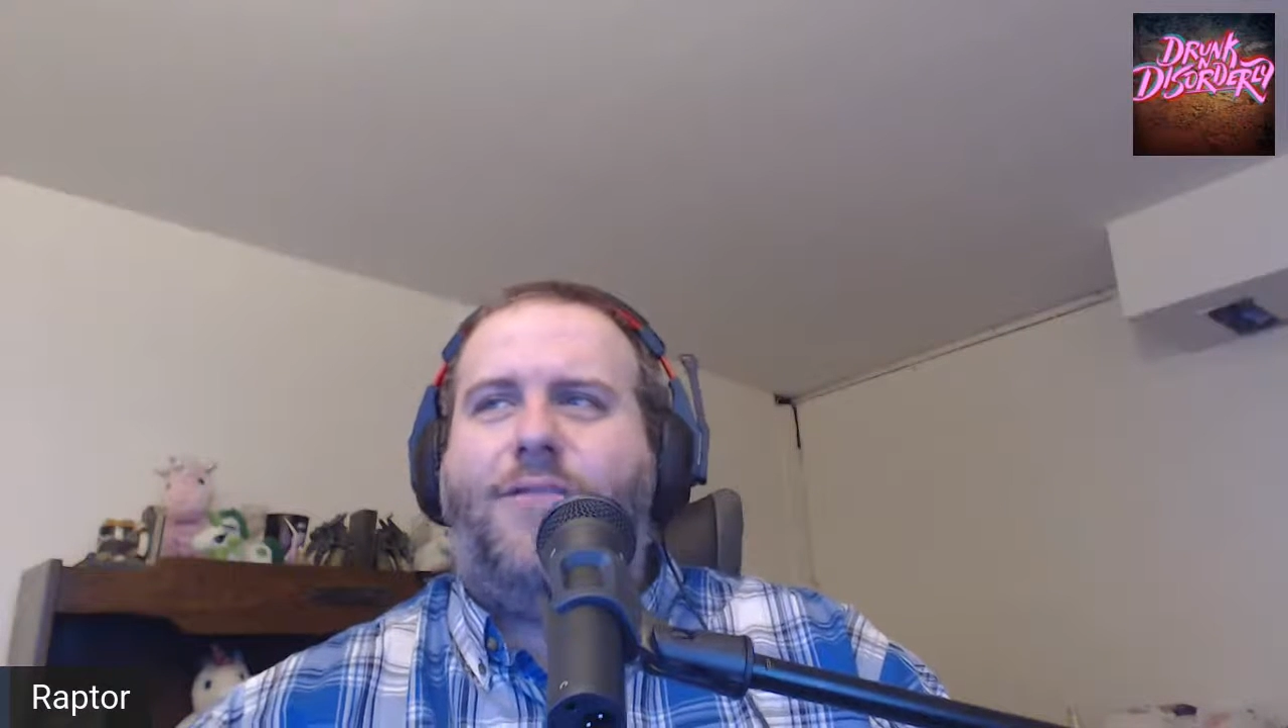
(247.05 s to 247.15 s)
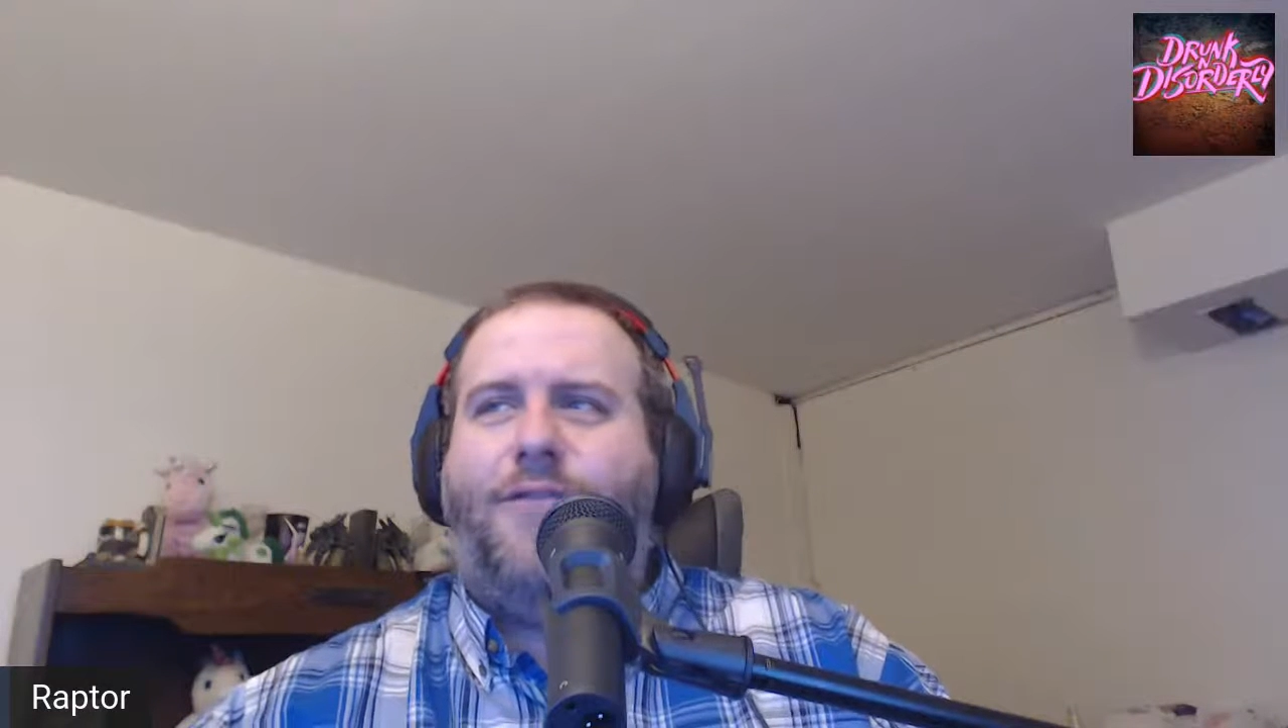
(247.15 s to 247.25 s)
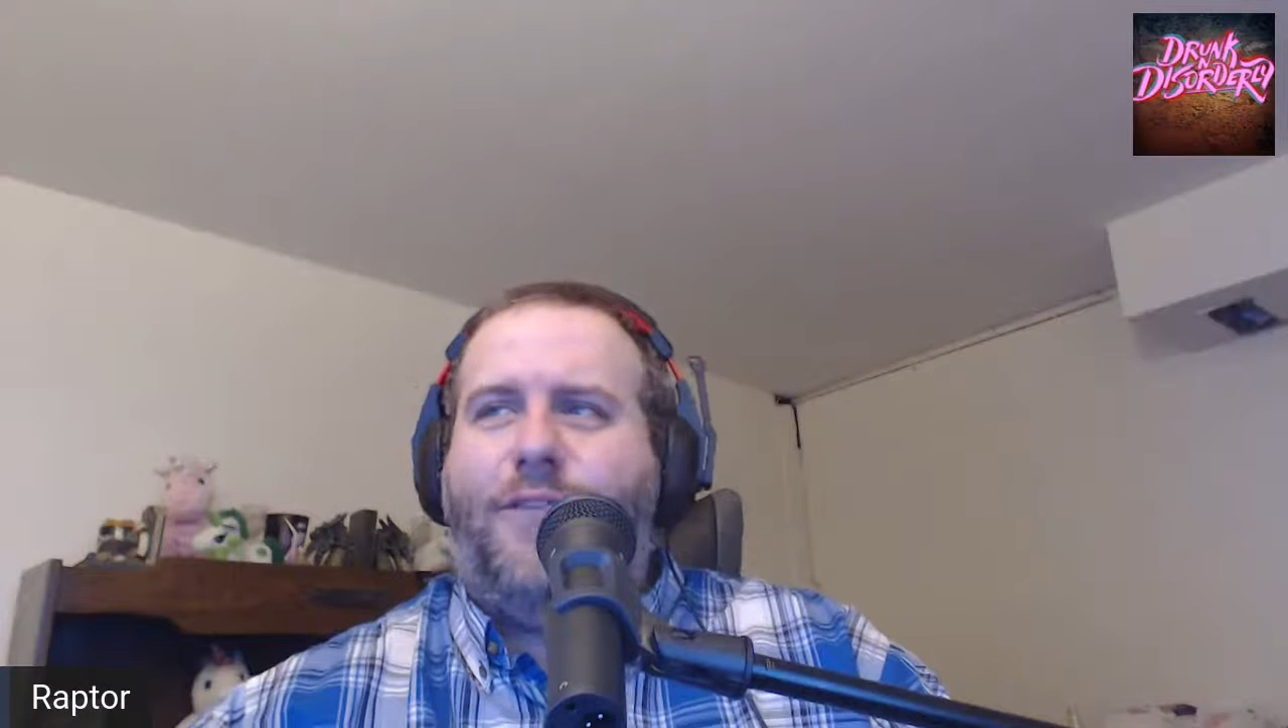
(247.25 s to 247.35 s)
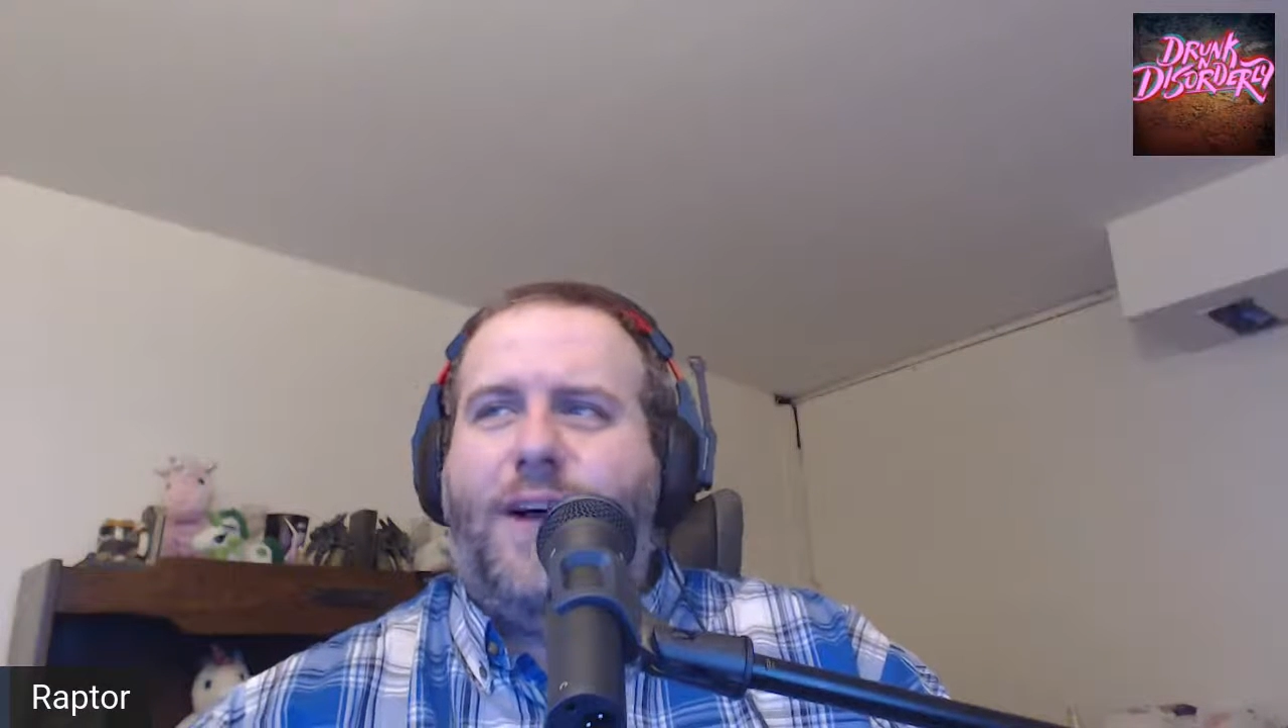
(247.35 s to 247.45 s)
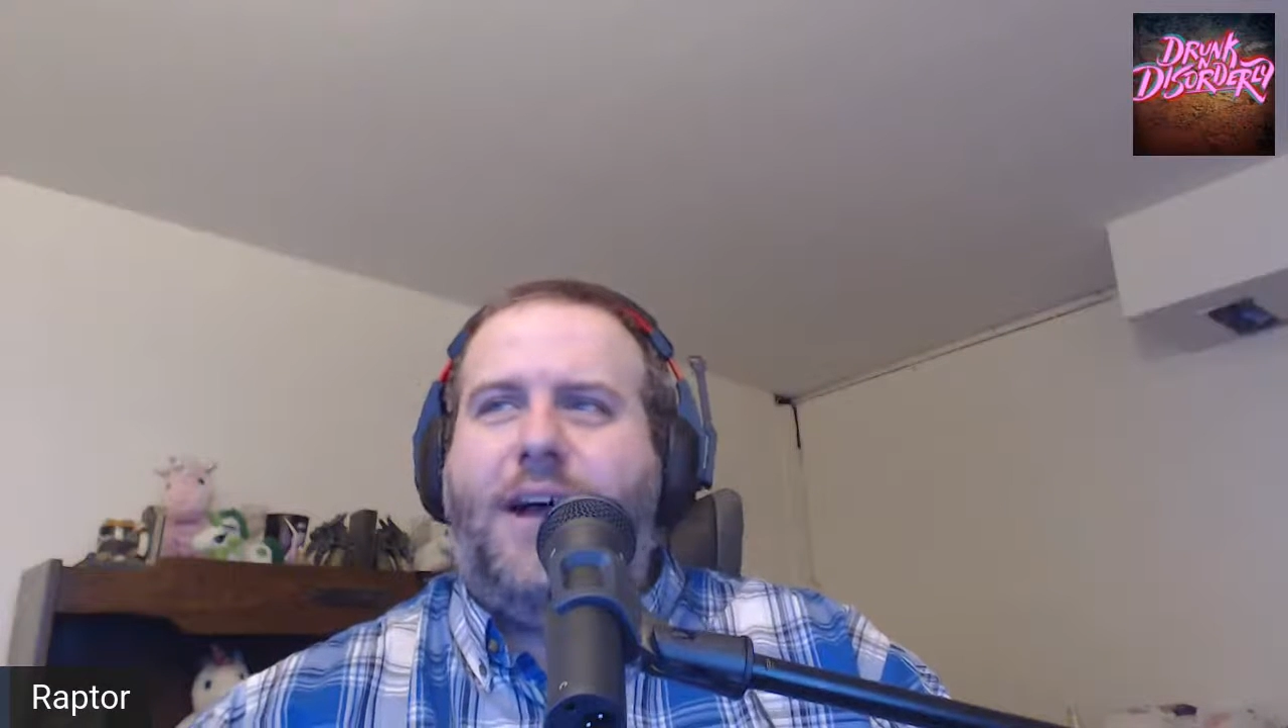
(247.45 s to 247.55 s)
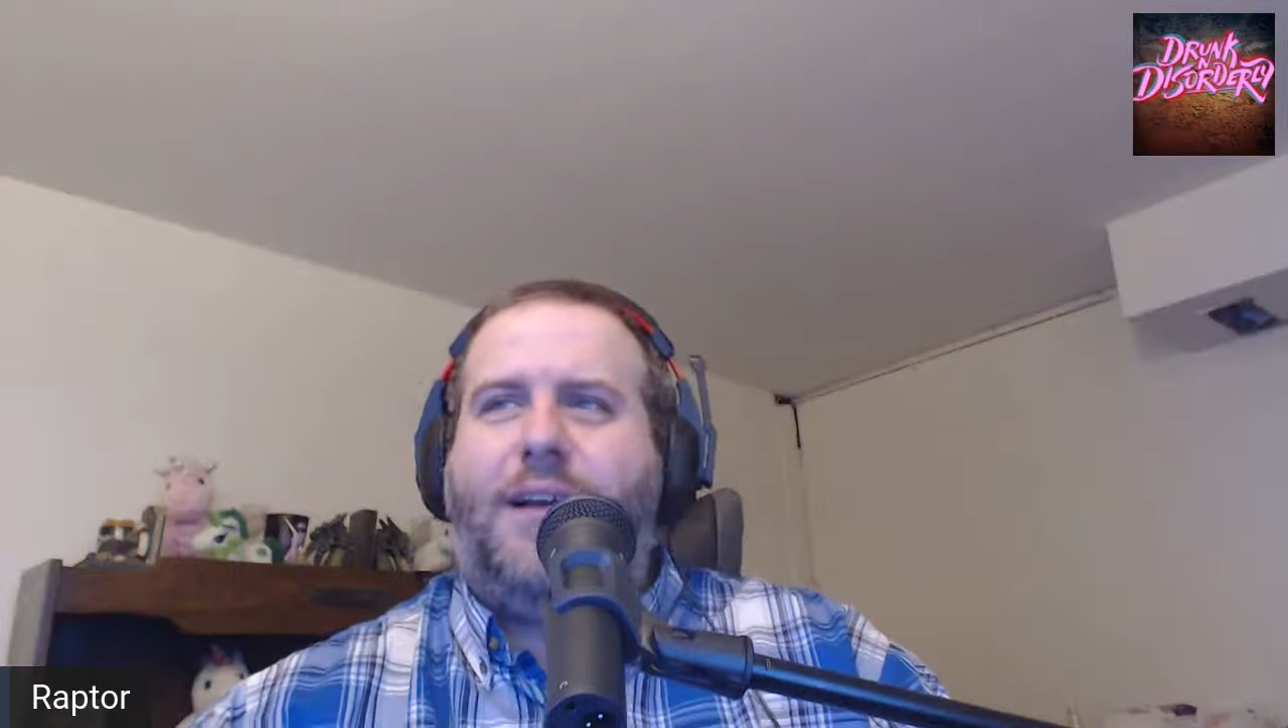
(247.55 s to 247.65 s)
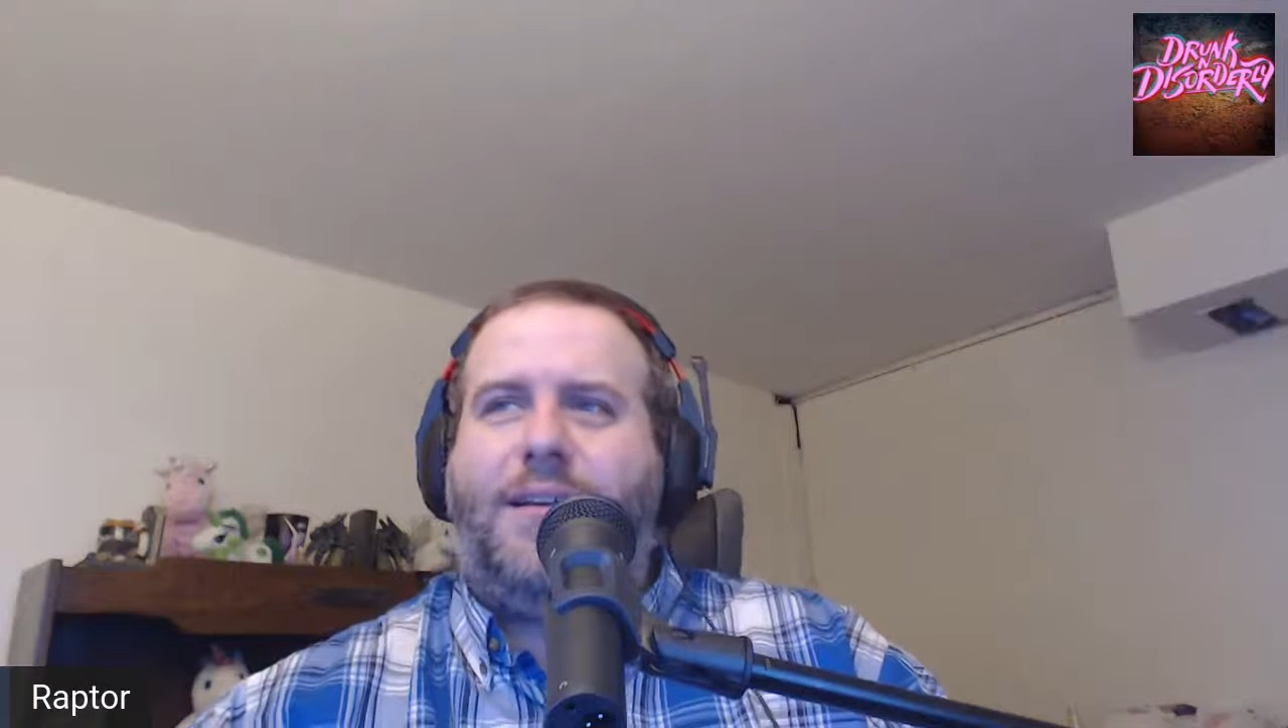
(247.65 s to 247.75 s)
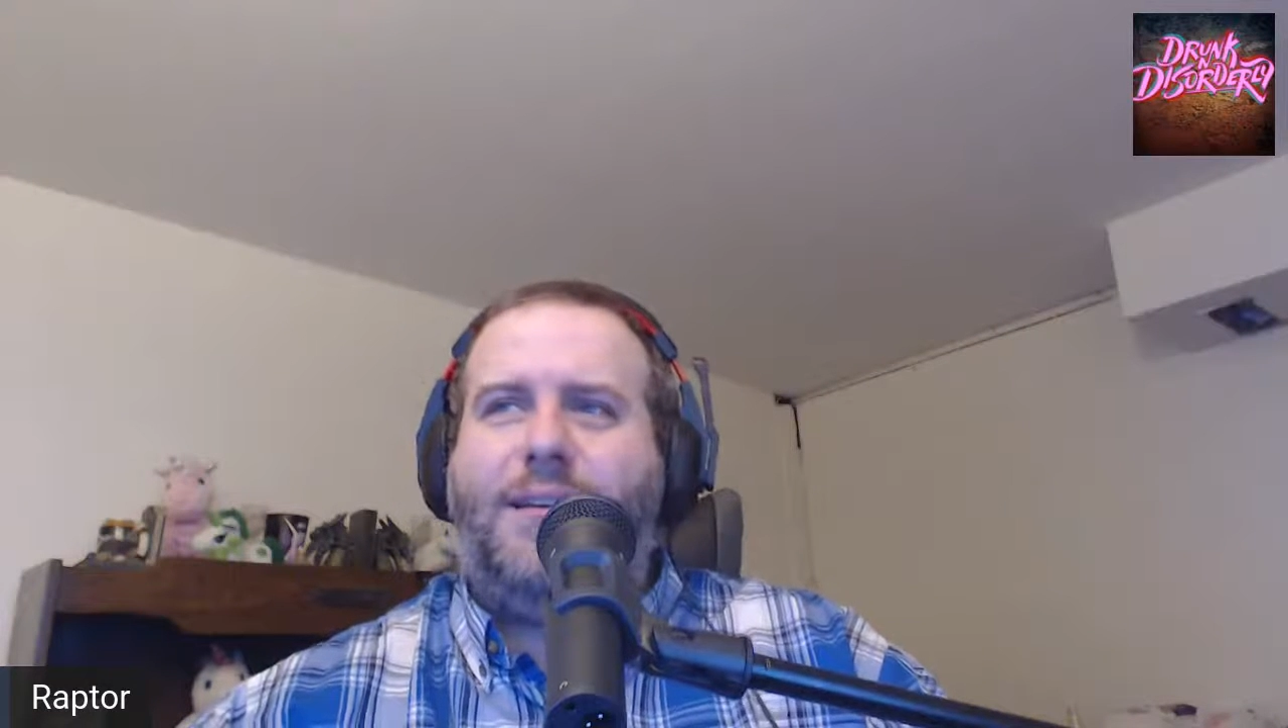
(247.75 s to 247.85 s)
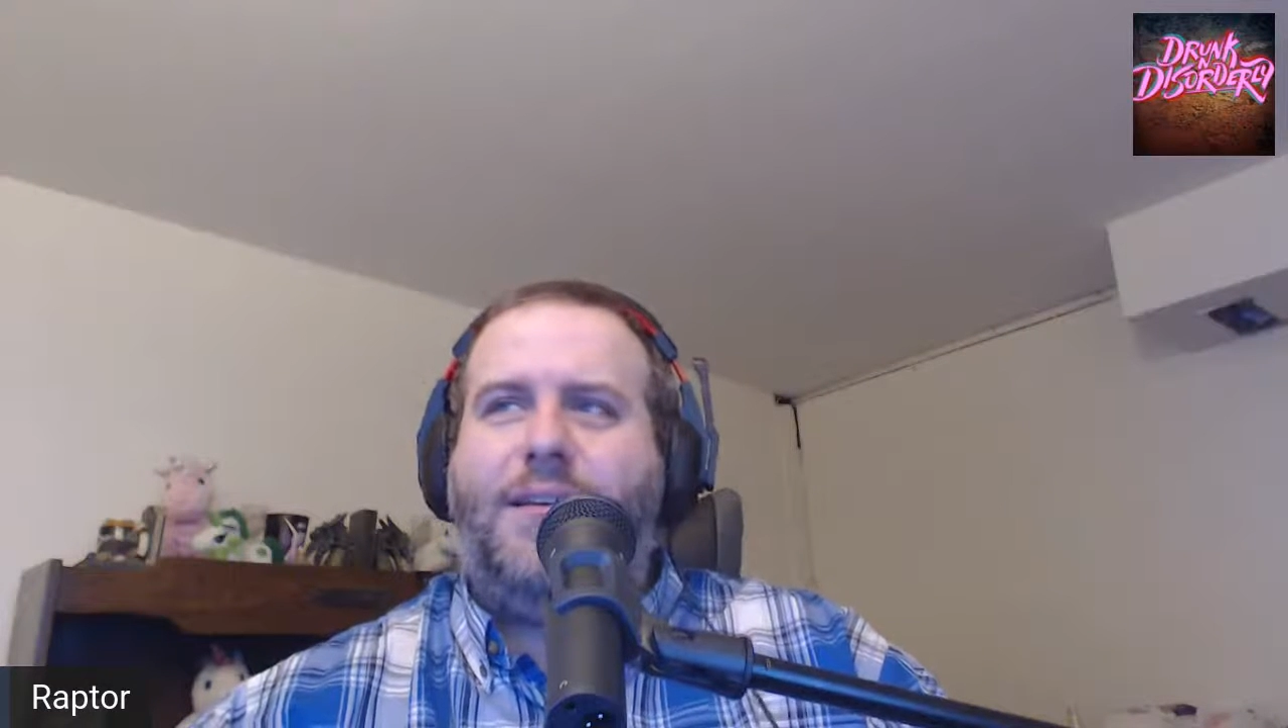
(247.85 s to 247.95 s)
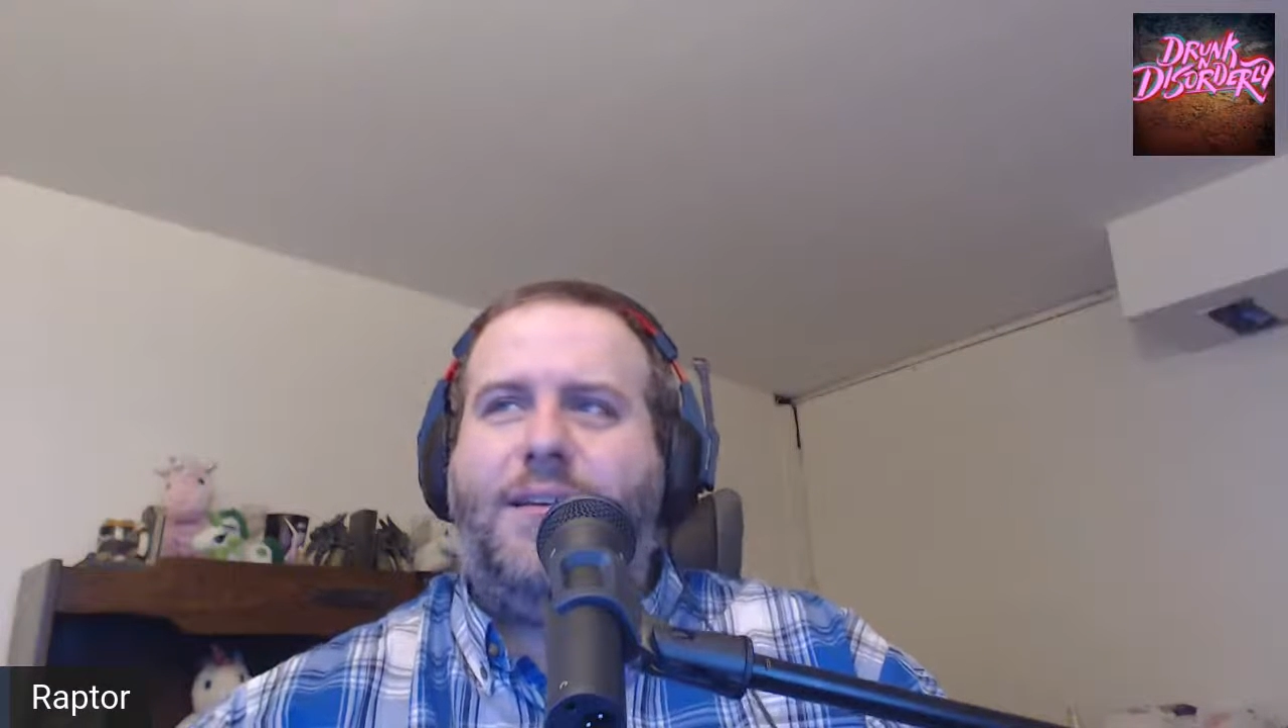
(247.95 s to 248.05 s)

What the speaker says: fucked.